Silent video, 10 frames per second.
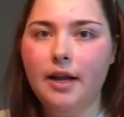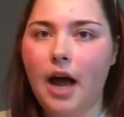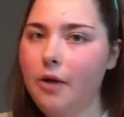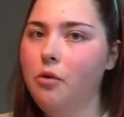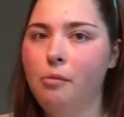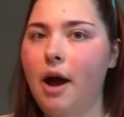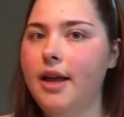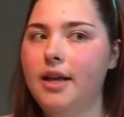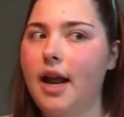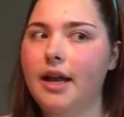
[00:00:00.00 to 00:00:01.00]
I will buy it.
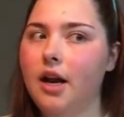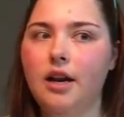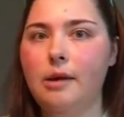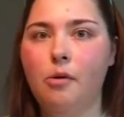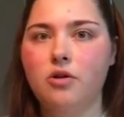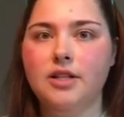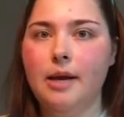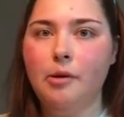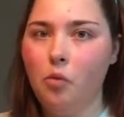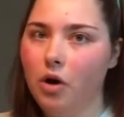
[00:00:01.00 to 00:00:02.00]
I cut it up all the time
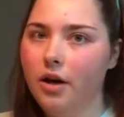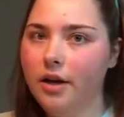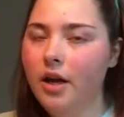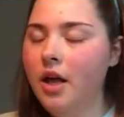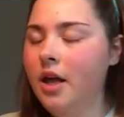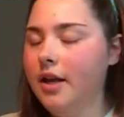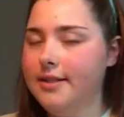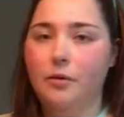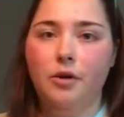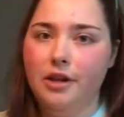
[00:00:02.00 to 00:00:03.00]
at work because I
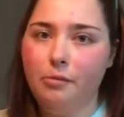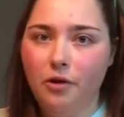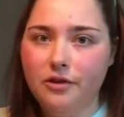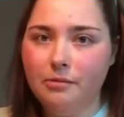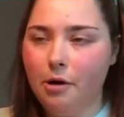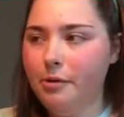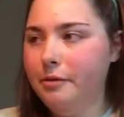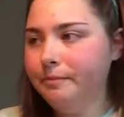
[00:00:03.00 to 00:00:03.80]
work in the produce department.